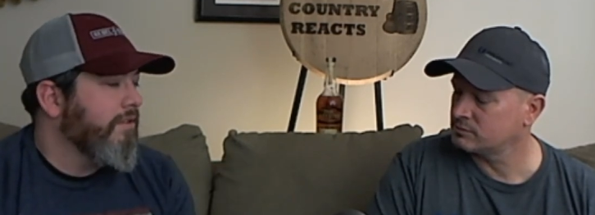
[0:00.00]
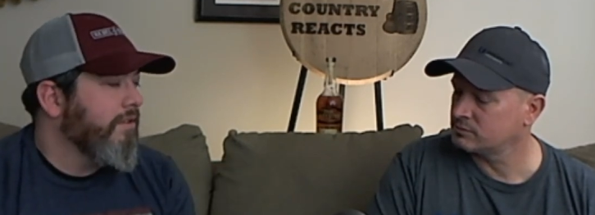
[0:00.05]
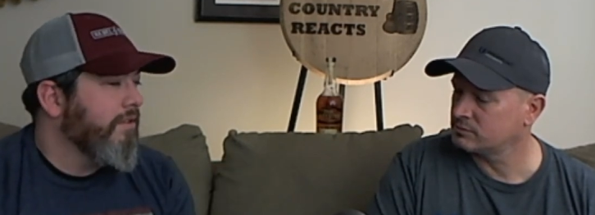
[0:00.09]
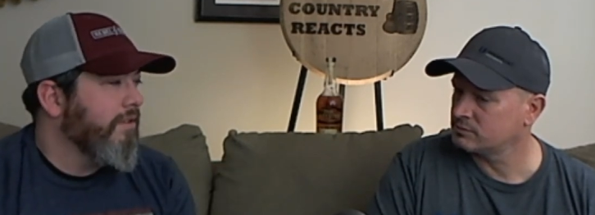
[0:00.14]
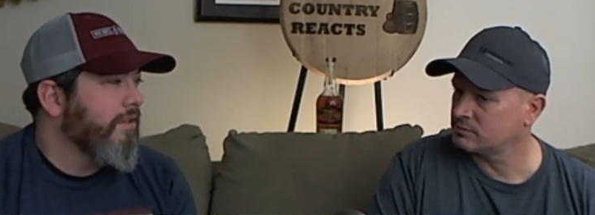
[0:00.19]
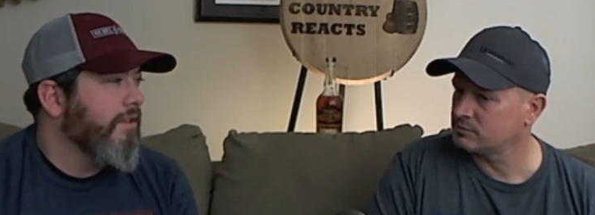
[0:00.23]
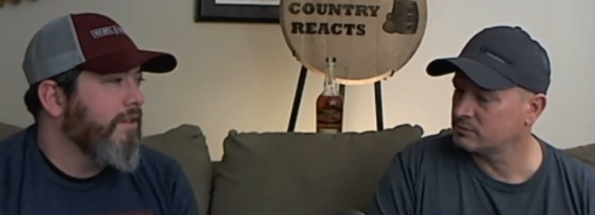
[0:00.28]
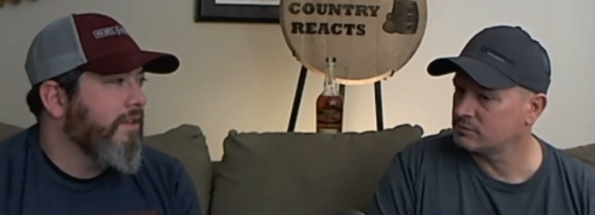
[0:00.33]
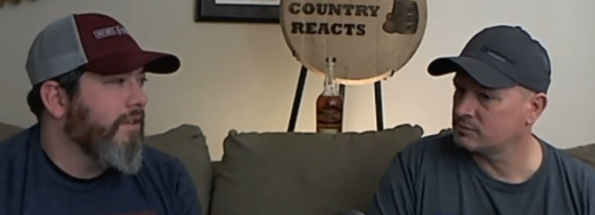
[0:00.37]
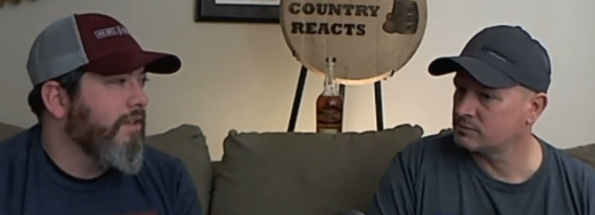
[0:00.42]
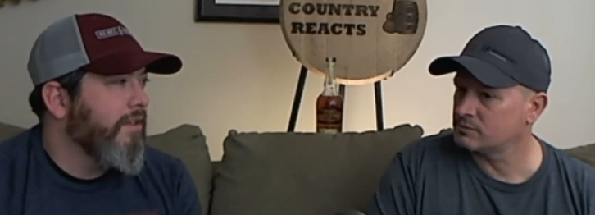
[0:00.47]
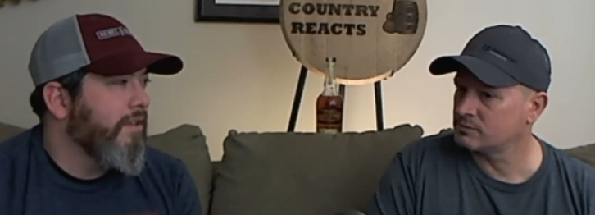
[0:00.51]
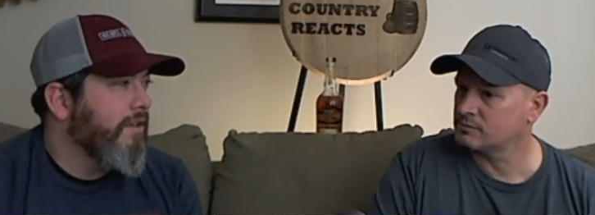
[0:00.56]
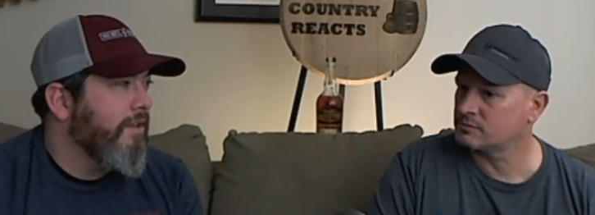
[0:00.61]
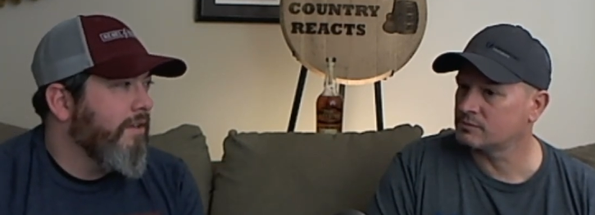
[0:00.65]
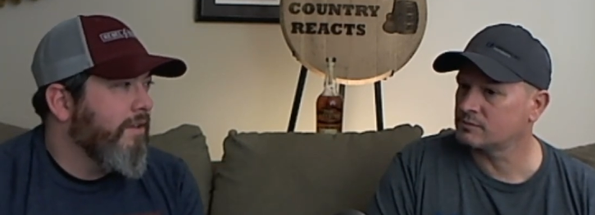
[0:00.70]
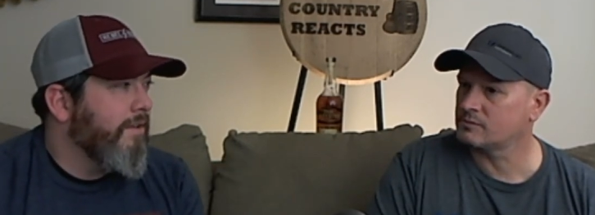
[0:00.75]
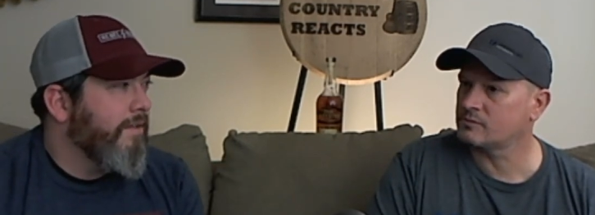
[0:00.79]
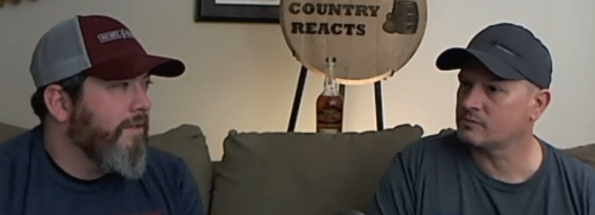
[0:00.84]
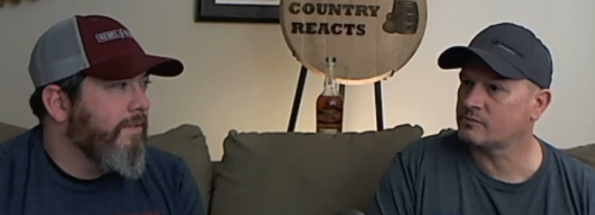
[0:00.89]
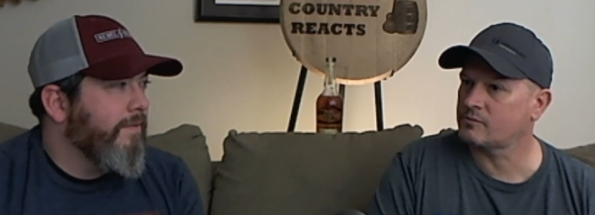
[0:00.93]

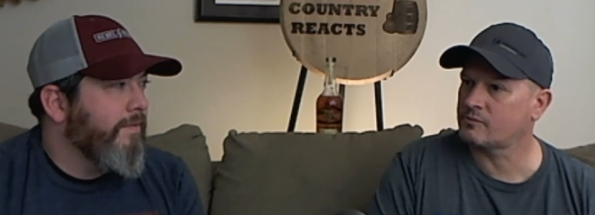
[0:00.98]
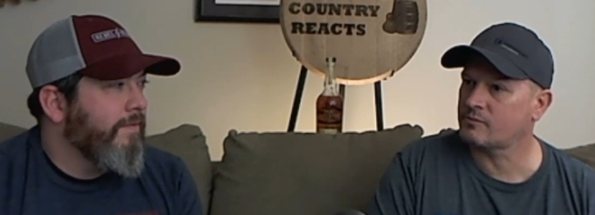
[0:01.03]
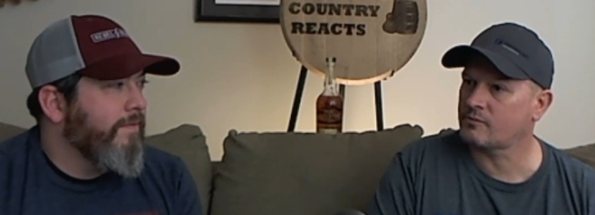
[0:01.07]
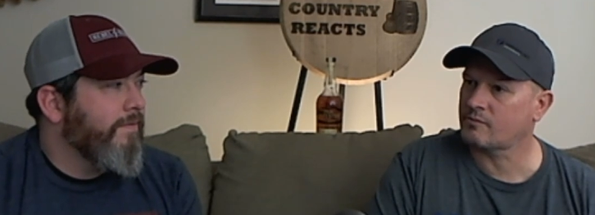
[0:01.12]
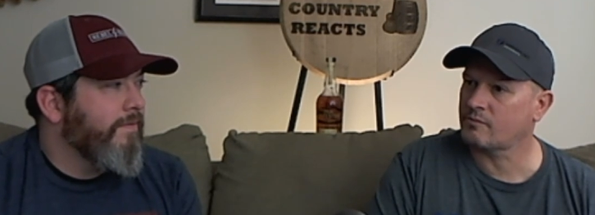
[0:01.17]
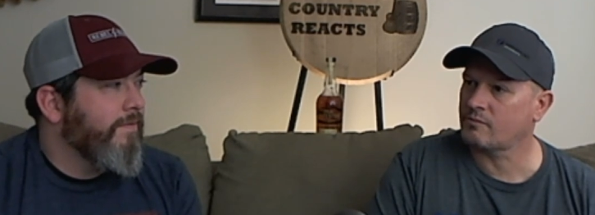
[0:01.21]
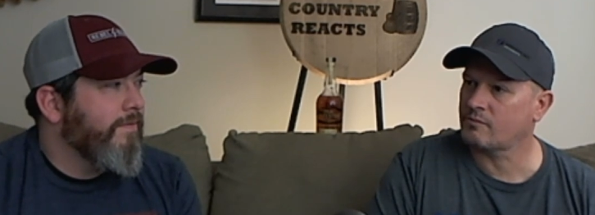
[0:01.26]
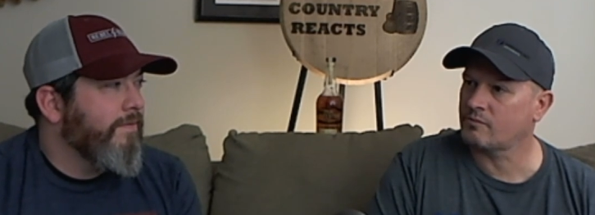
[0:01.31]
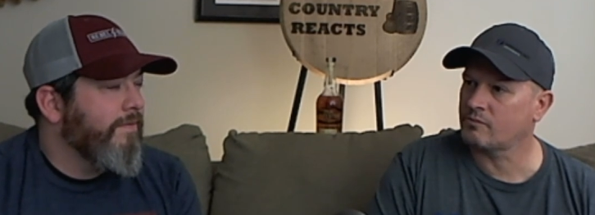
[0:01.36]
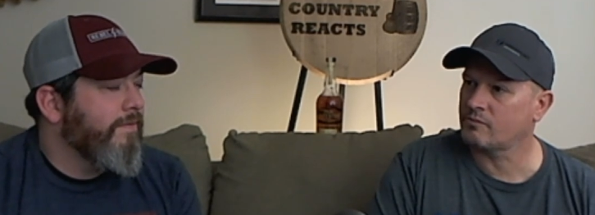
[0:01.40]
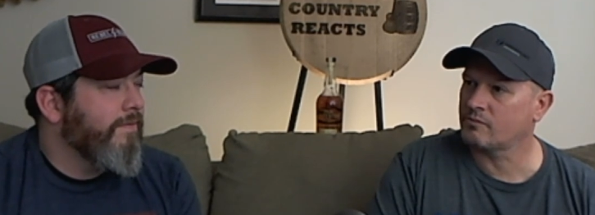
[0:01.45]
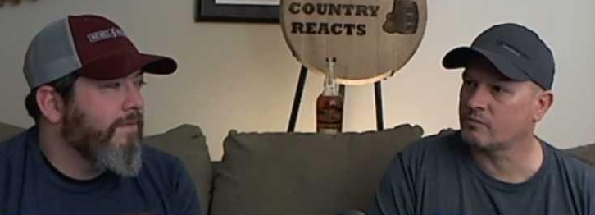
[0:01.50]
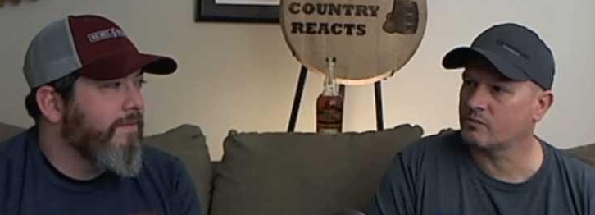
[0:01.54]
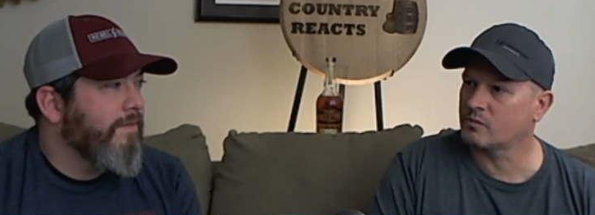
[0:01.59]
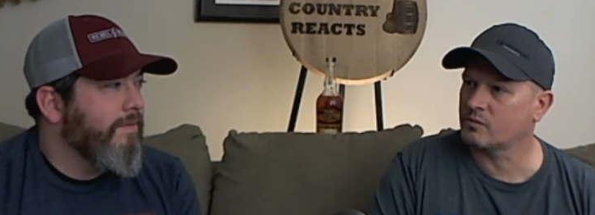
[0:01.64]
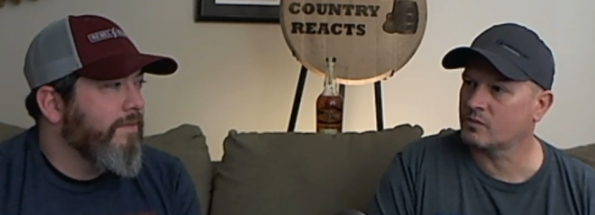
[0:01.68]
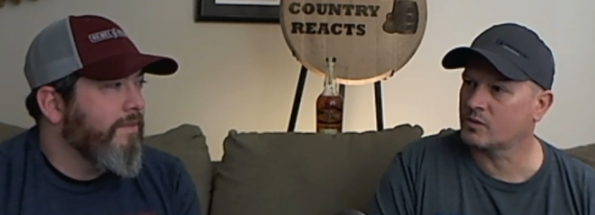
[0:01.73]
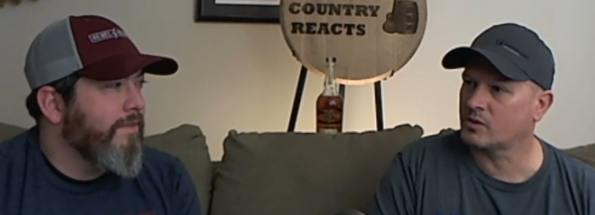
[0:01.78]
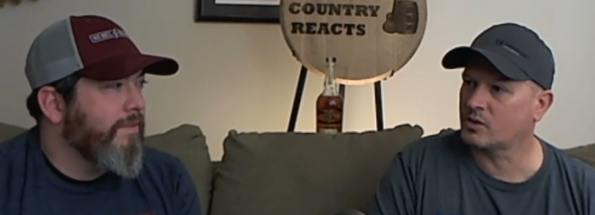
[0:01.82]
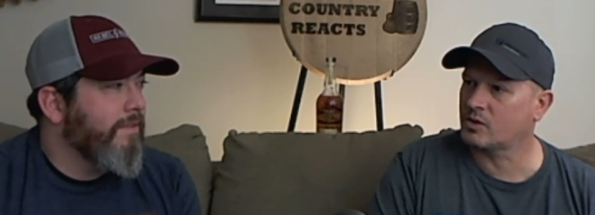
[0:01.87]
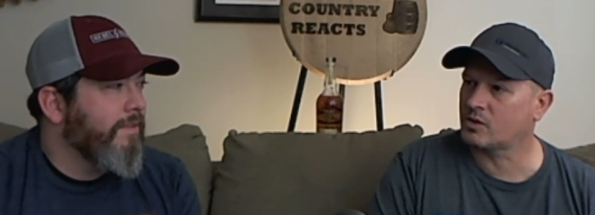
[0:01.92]

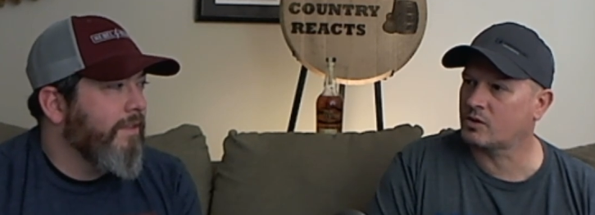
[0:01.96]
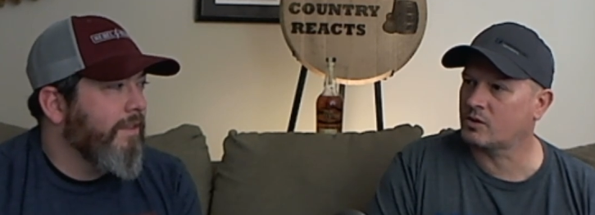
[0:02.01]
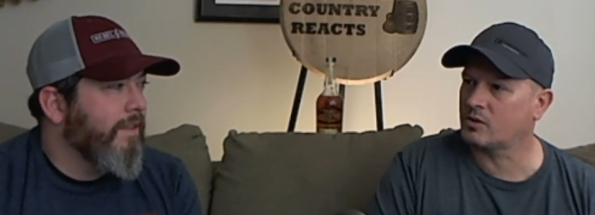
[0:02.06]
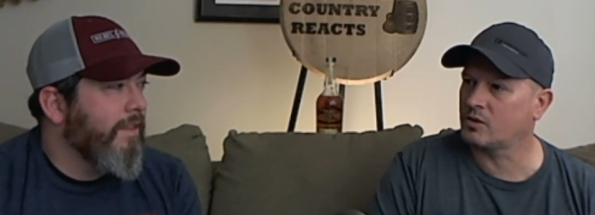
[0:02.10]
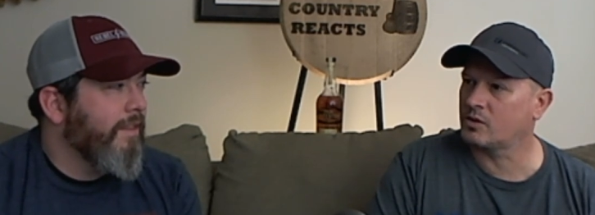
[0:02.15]
(silence)